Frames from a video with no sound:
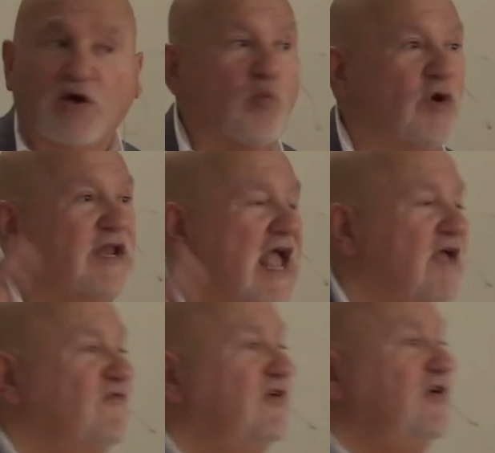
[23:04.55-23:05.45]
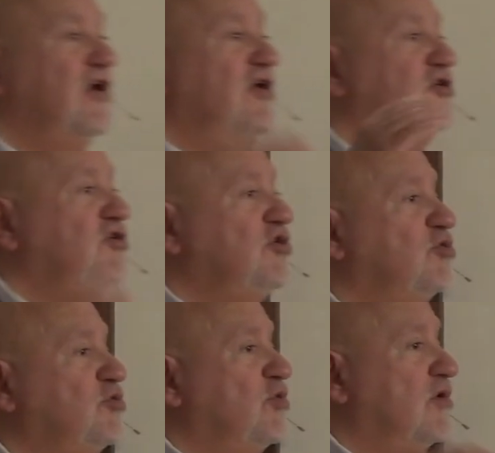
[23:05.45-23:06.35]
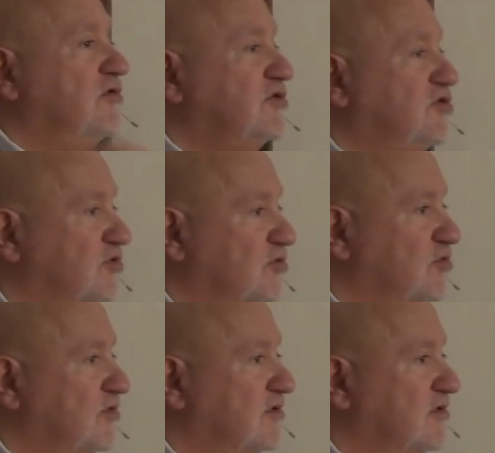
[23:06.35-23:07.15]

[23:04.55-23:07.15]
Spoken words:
Whatever you do,